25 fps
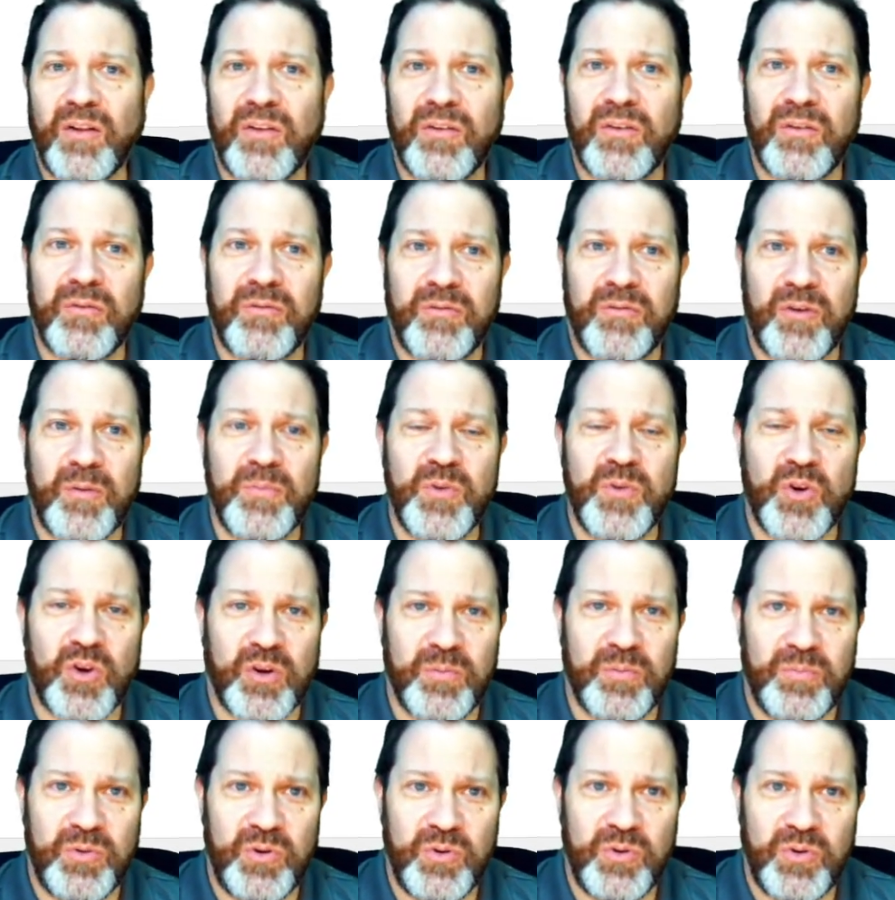from your
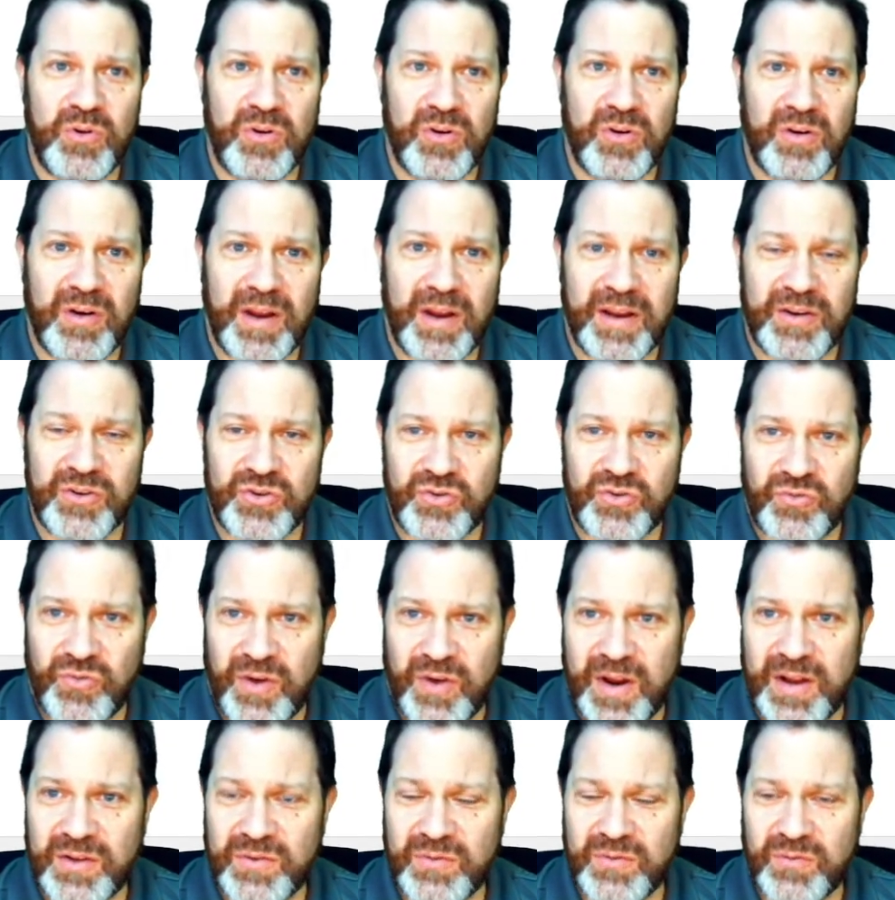computer and
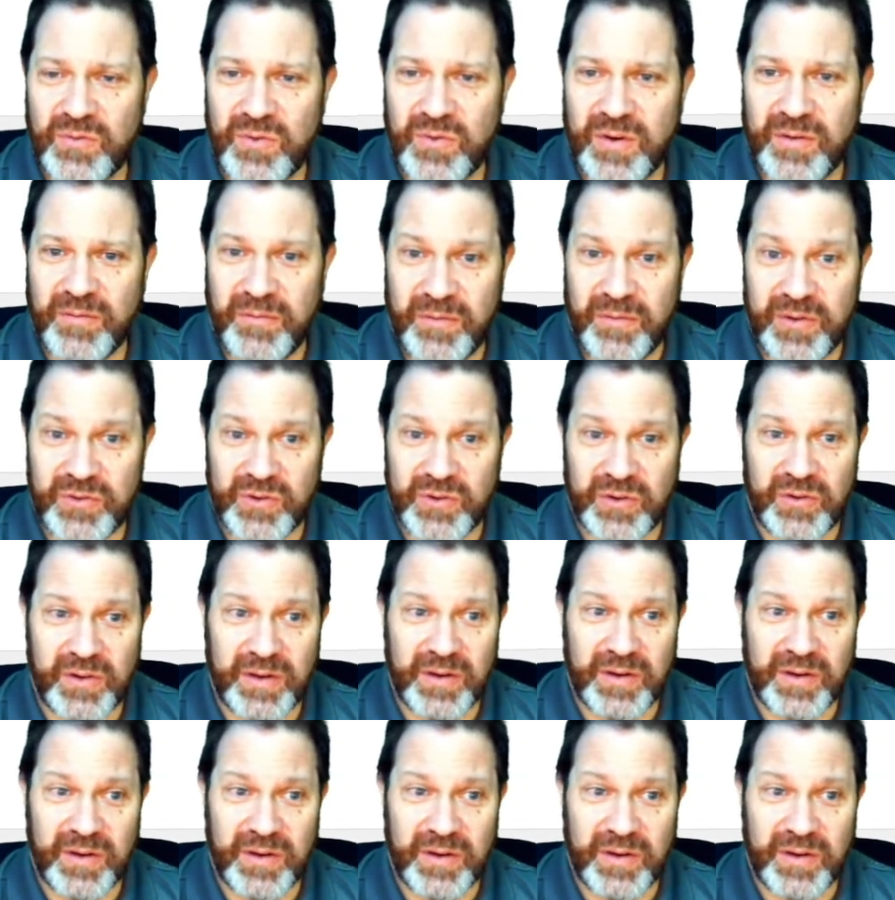transfer it physically,